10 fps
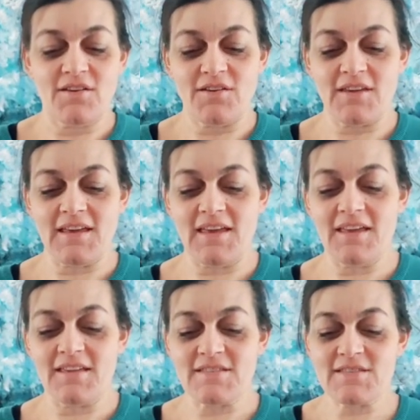
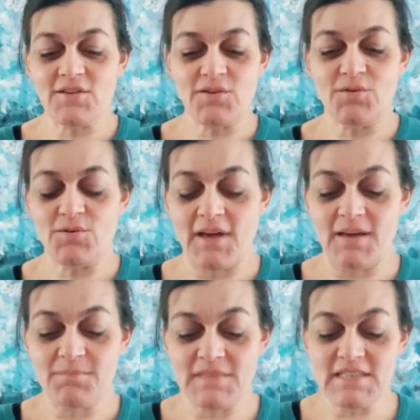Okay, so
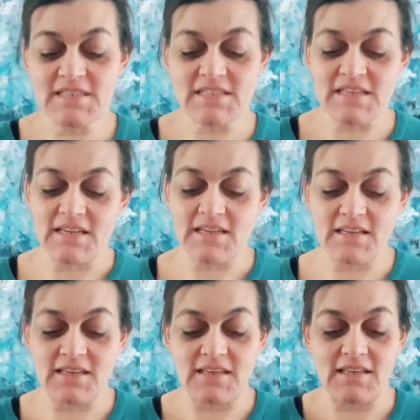um, this deck
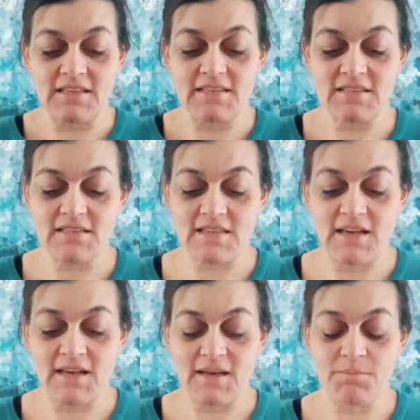is
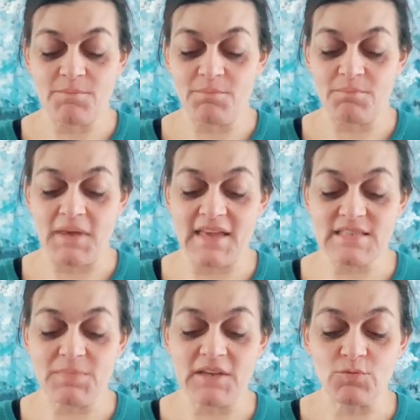um,
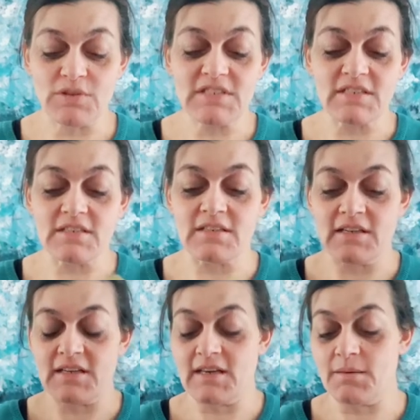has been written
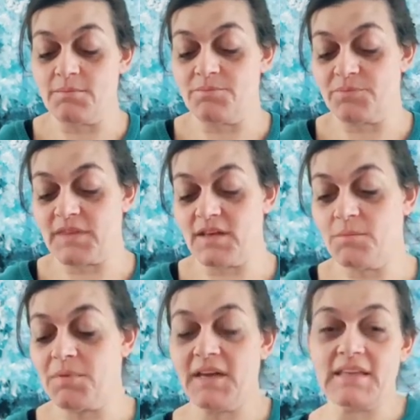um,
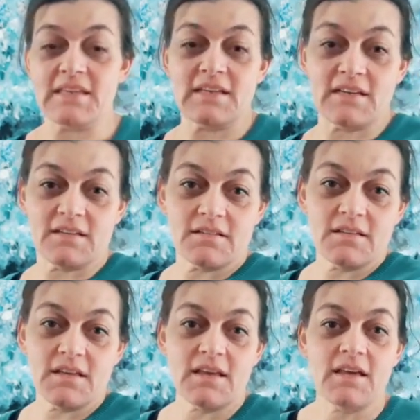by Inna
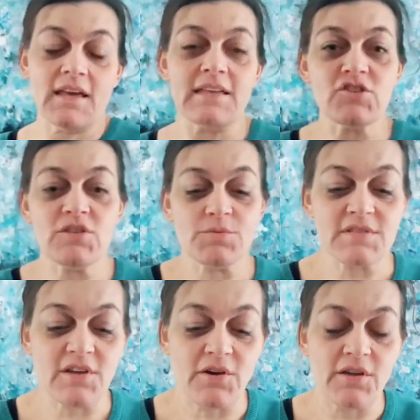as she was
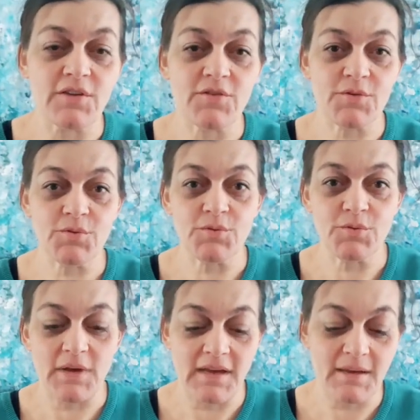going
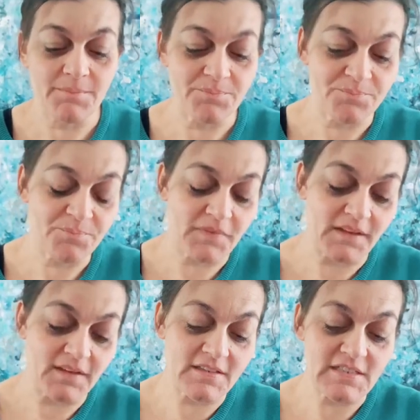through um,
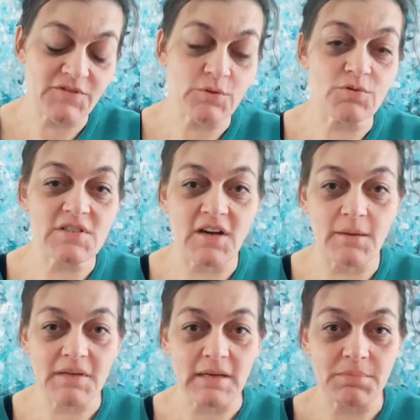a difficult
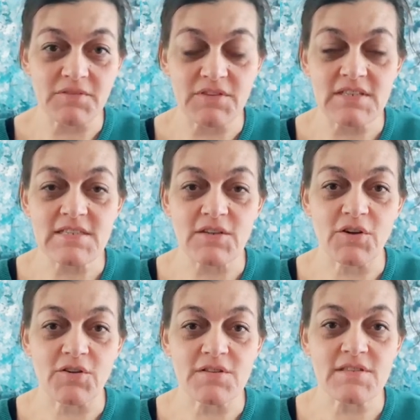time a couple of years
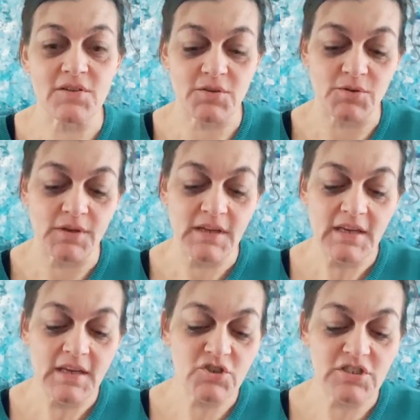ago. So
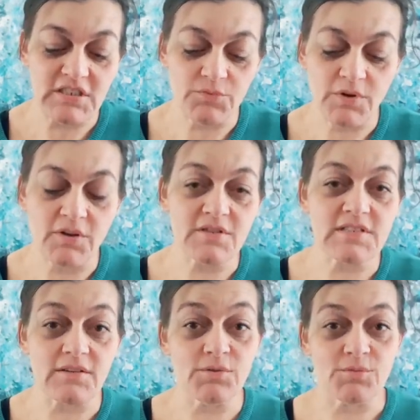she
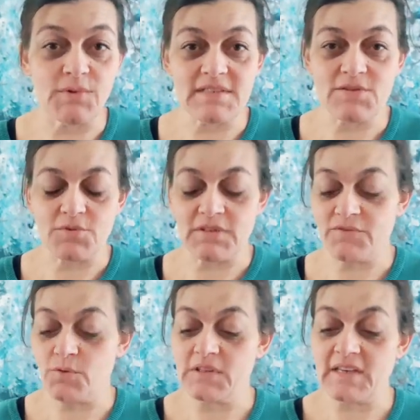wrote, oh, one's already
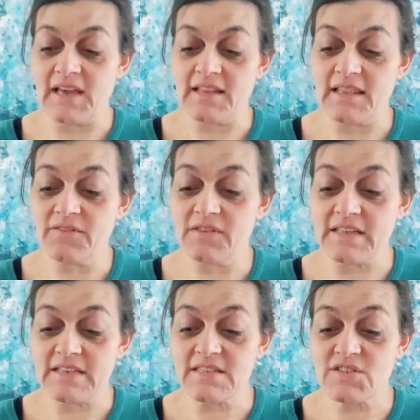fallen out, love
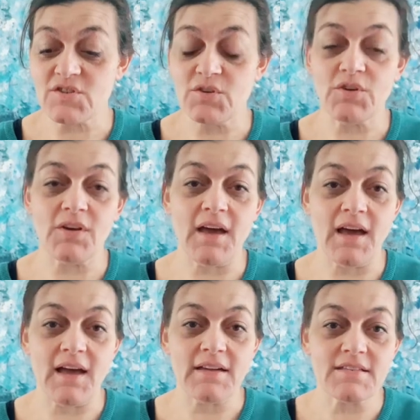letters to her
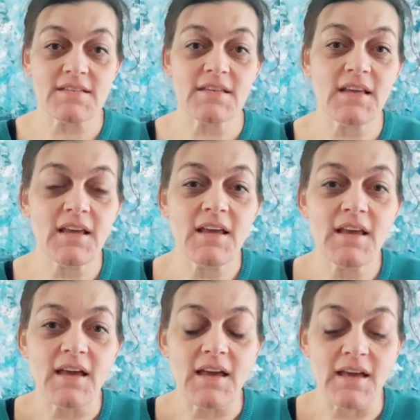heart
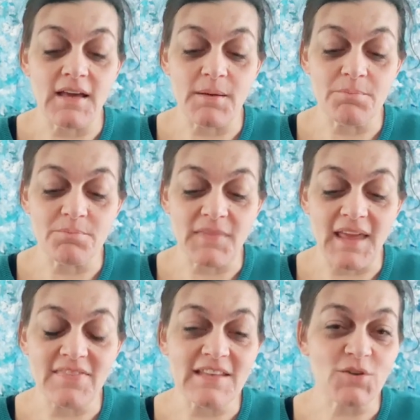um,
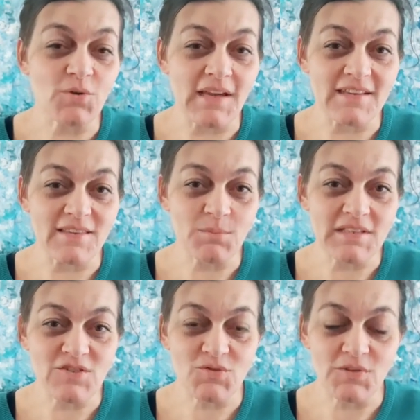and then created them
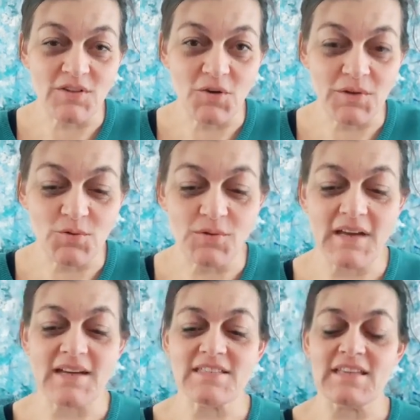into an oracle
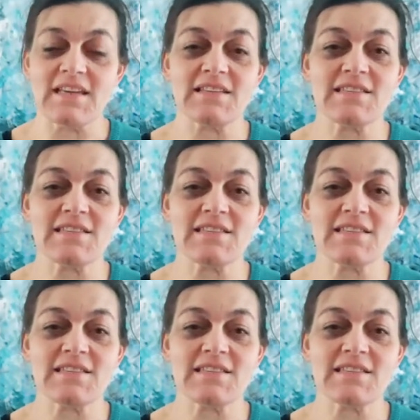card deck.